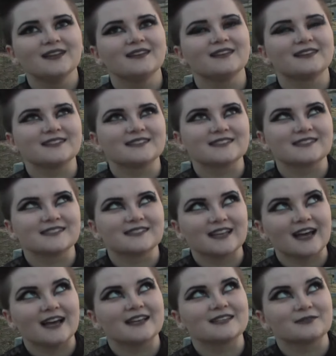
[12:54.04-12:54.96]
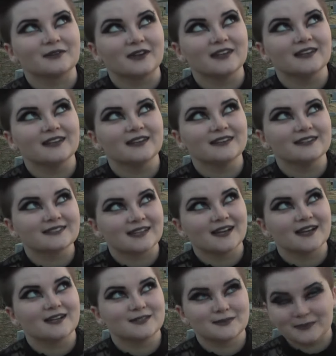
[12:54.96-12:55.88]
that is the size of a
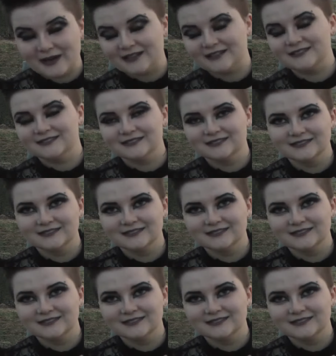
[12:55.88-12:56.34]
king-size bed.